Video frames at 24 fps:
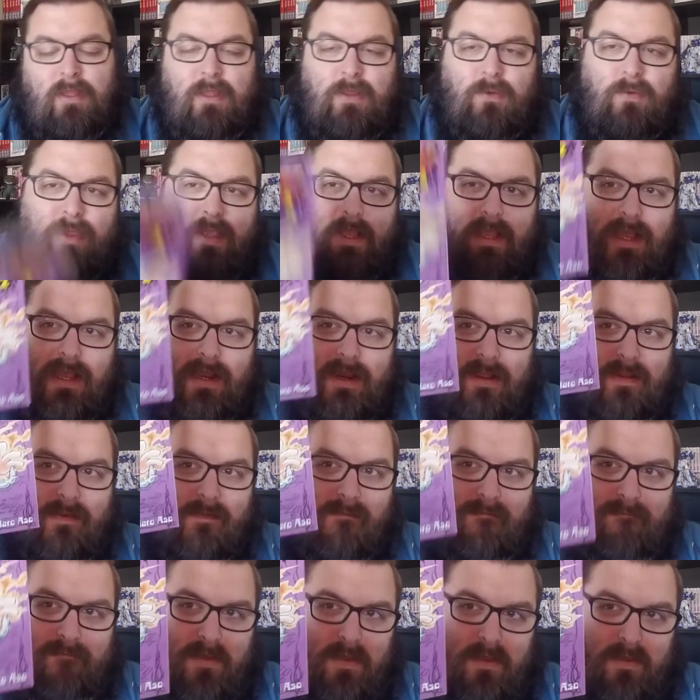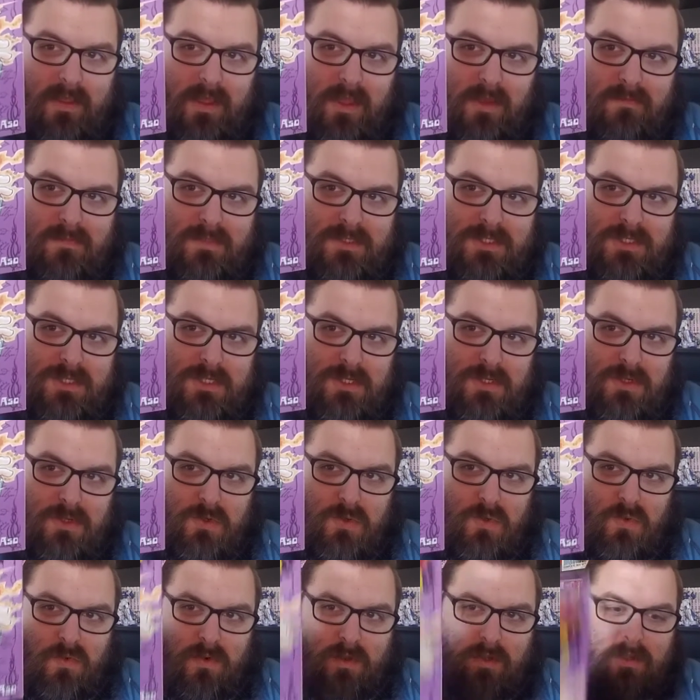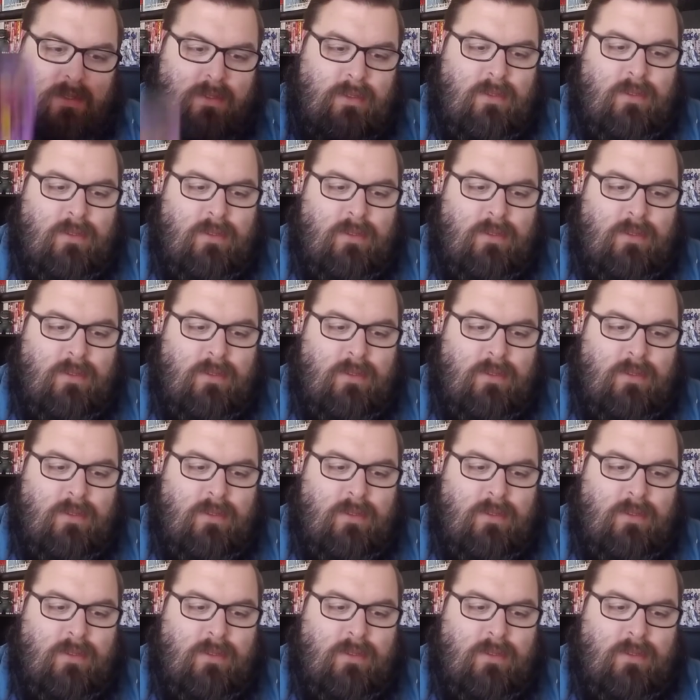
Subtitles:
Then we got volume two.